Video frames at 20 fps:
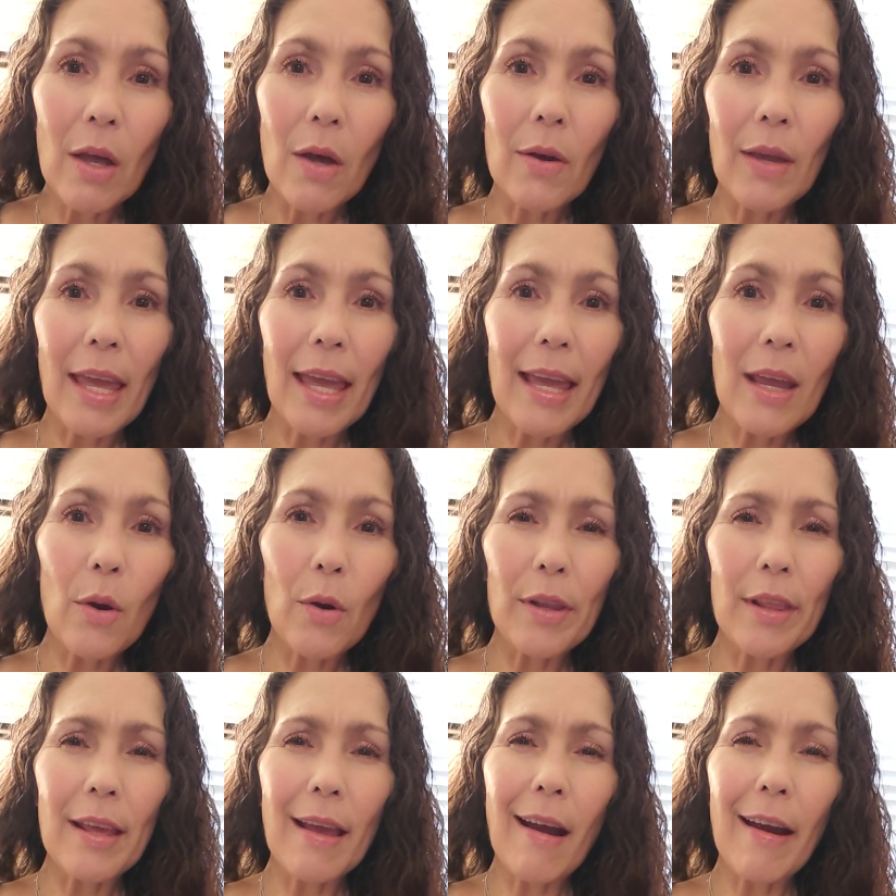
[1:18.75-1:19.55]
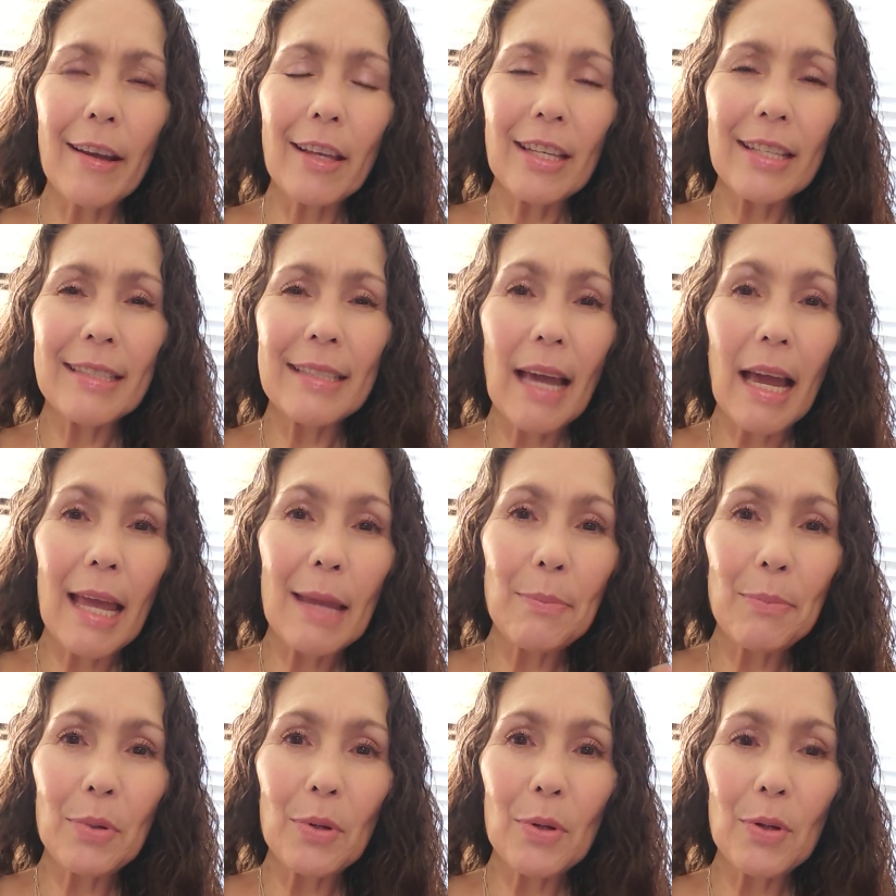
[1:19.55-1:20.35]
okay, or the
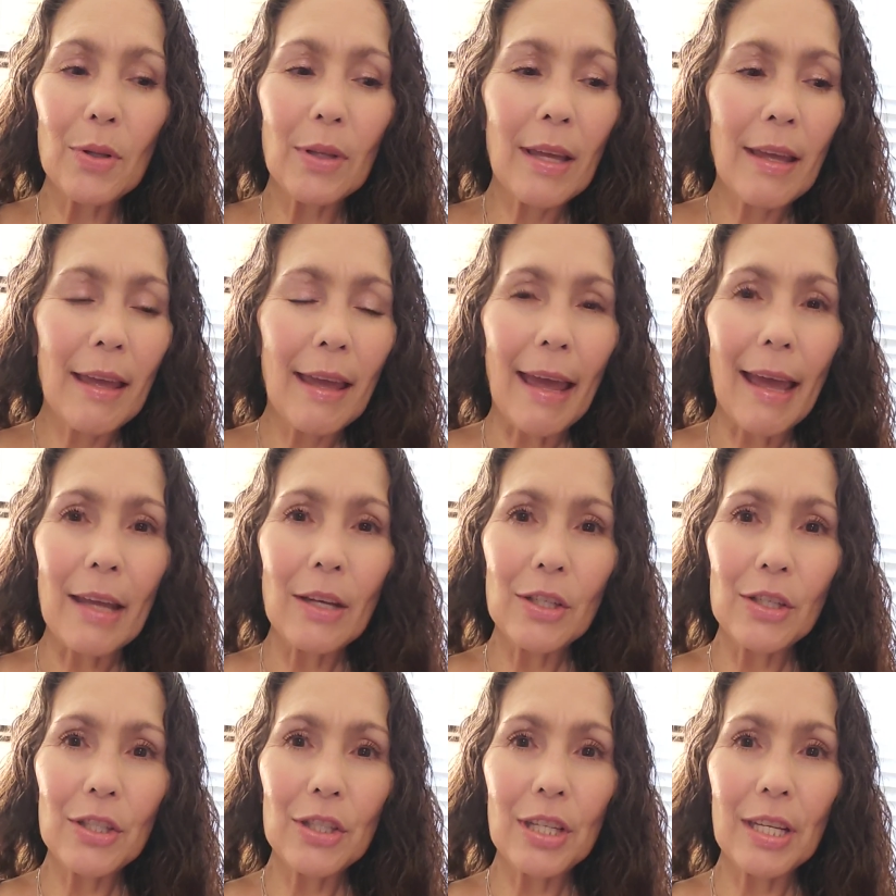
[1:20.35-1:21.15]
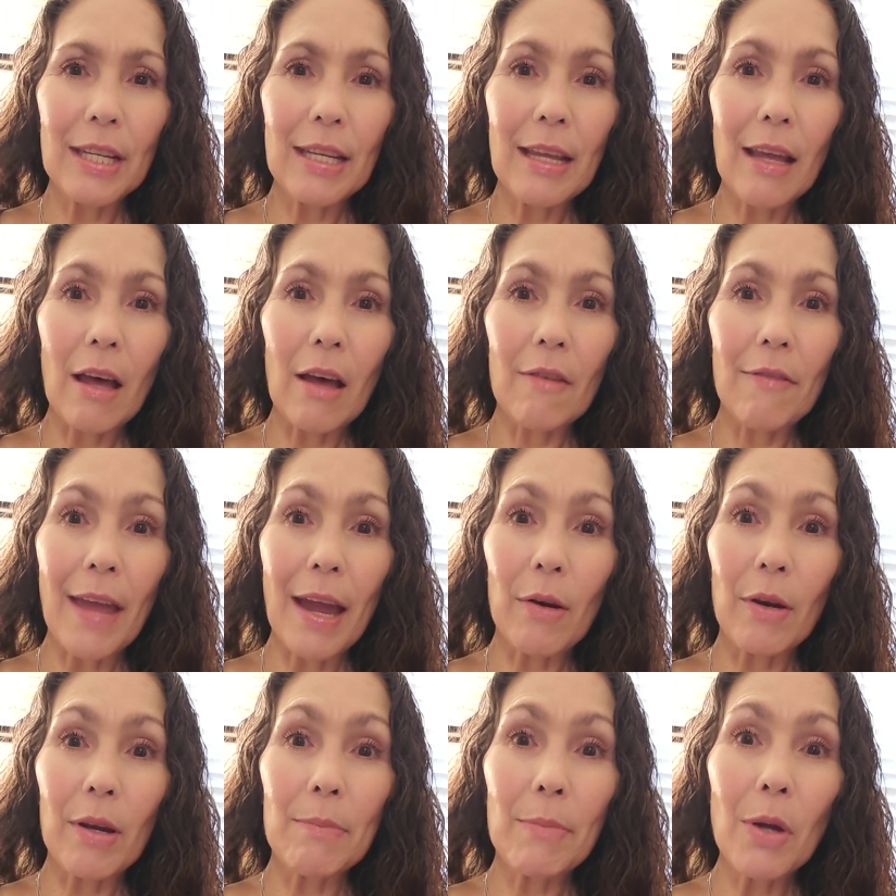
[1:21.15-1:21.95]
archetypal energy of
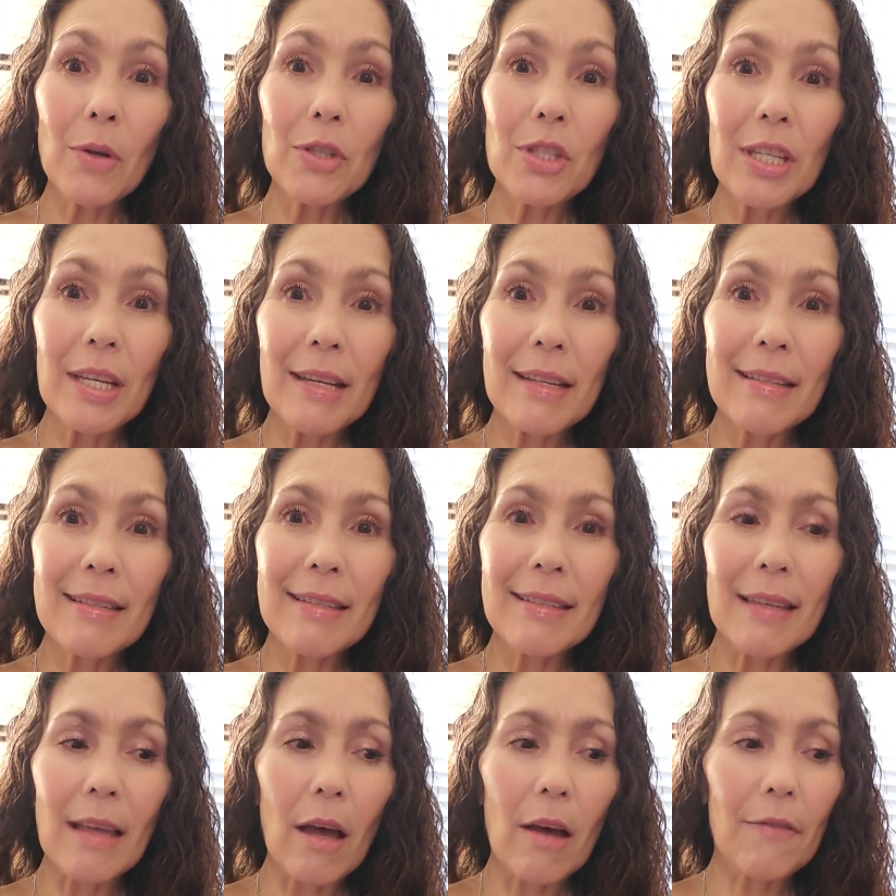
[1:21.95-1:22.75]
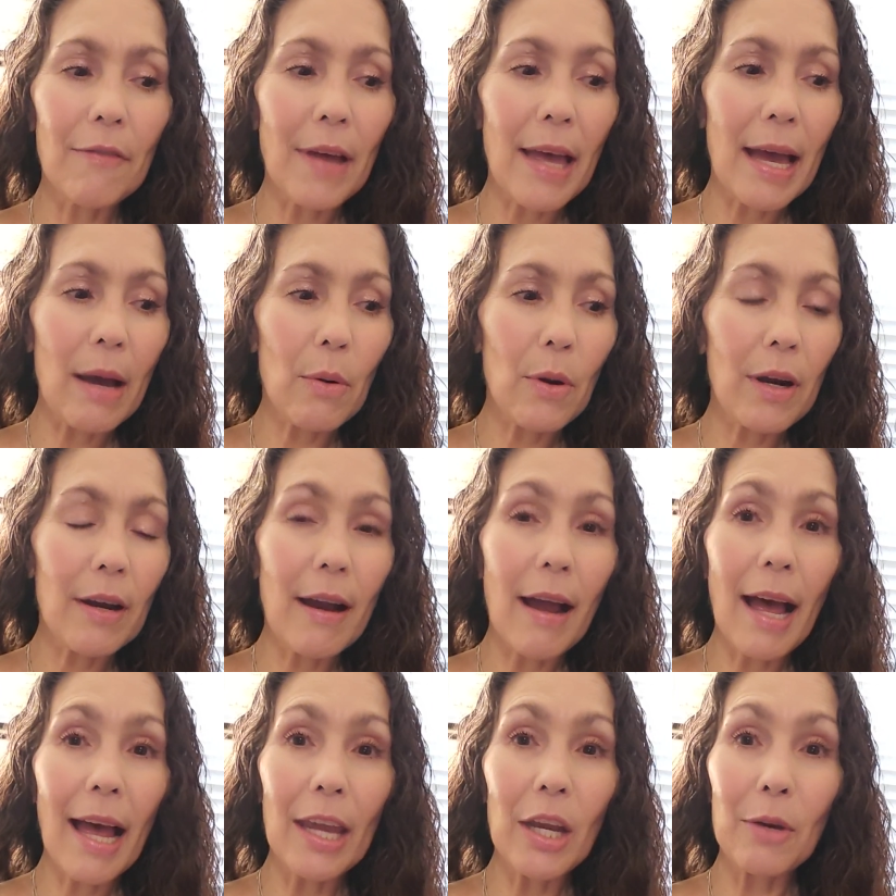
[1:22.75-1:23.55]
our emotions, of our
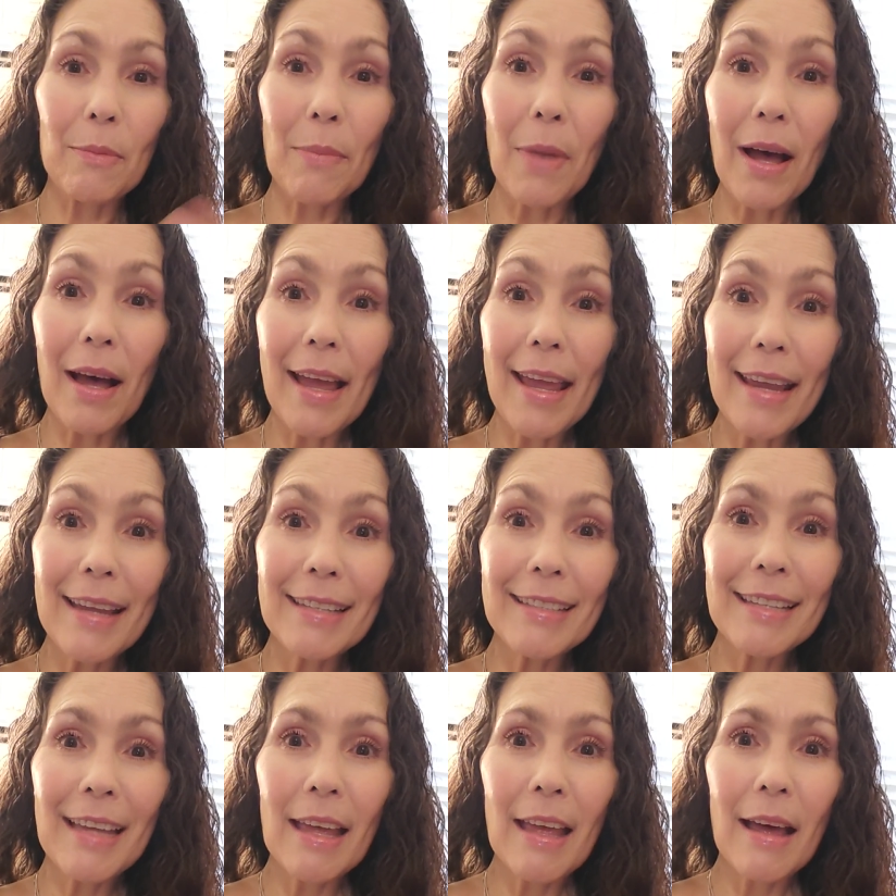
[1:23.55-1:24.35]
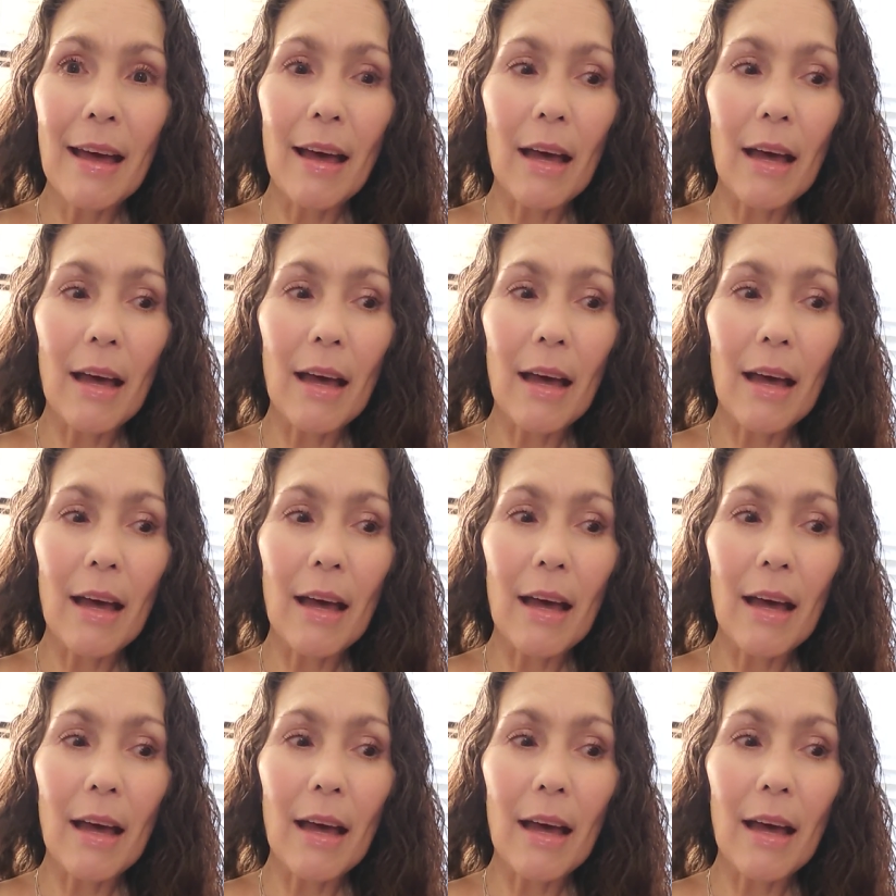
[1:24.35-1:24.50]
higher mind.